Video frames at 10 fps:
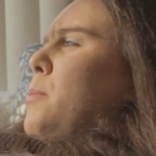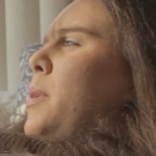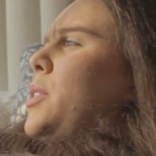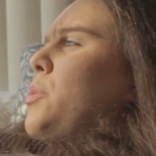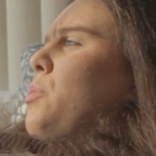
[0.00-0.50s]

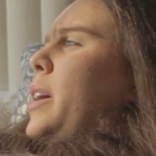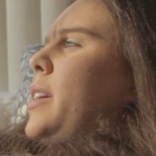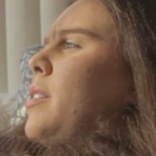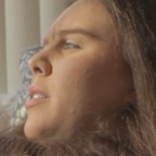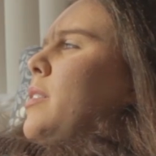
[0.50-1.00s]
about the
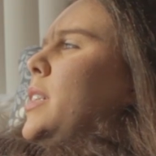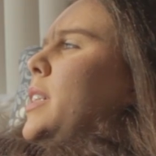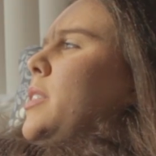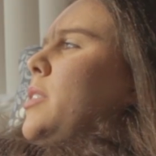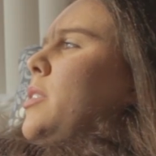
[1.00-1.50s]
radon
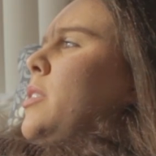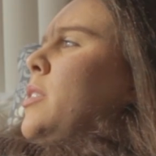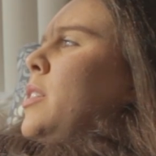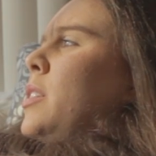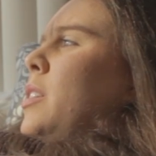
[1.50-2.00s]
leakage
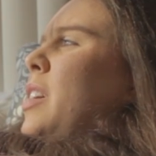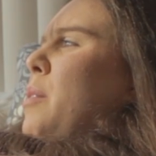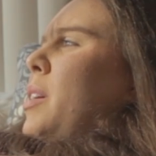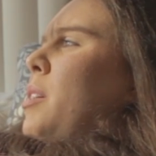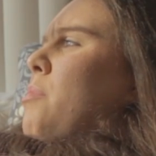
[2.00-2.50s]

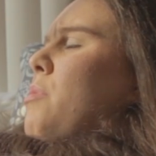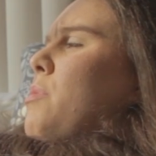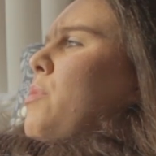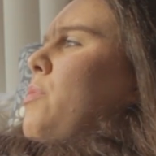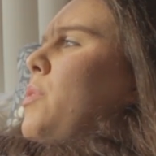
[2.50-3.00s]
coming up through
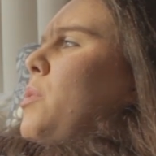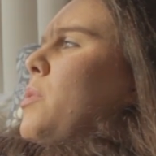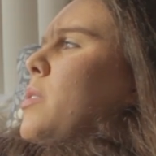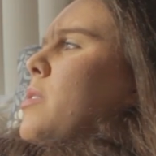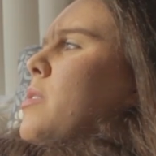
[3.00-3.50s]
the
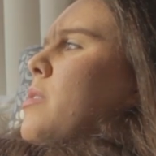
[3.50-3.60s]
floors,